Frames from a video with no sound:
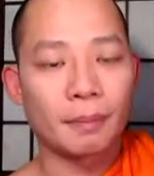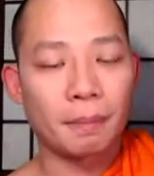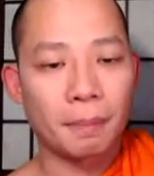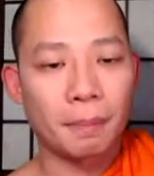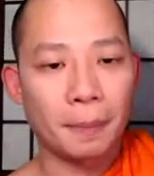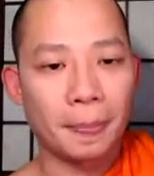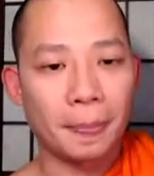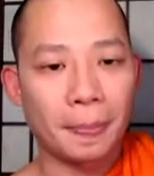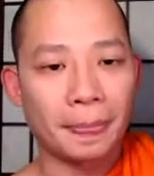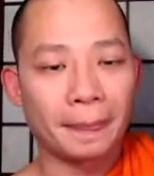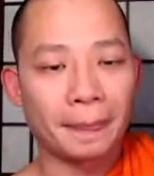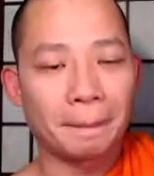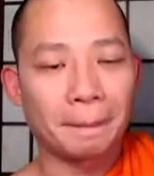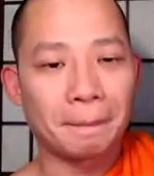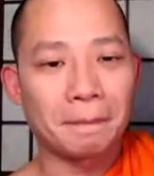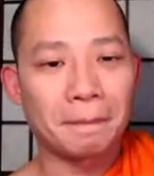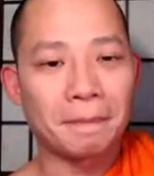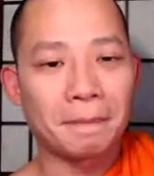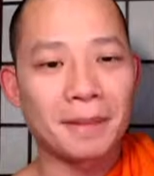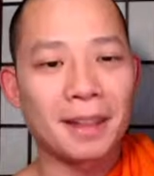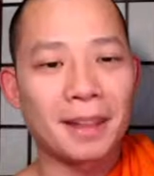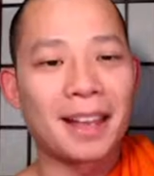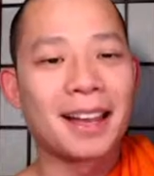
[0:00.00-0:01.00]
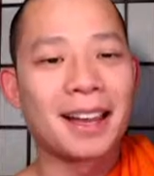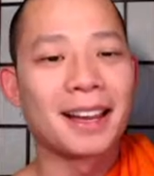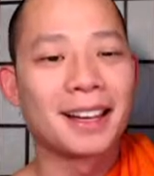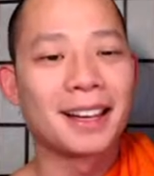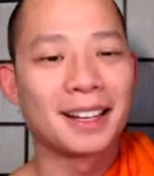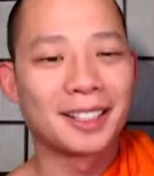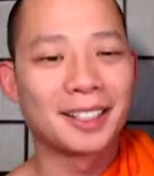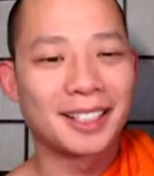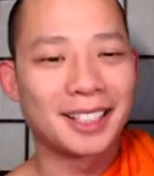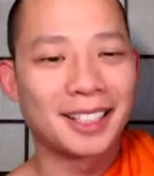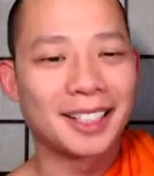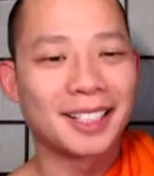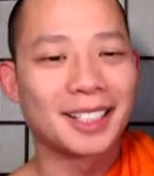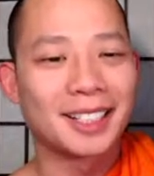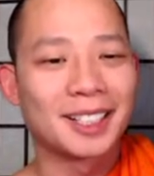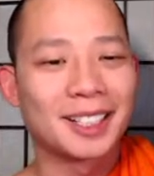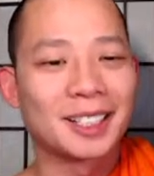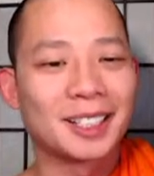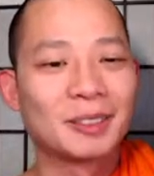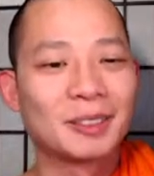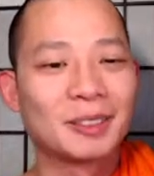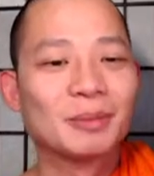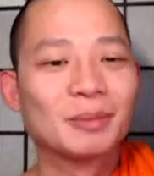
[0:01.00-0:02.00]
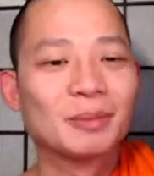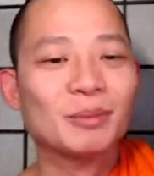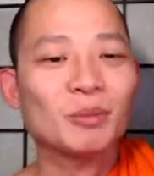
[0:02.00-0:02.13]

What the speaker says: before I go, I've got a few more minutes.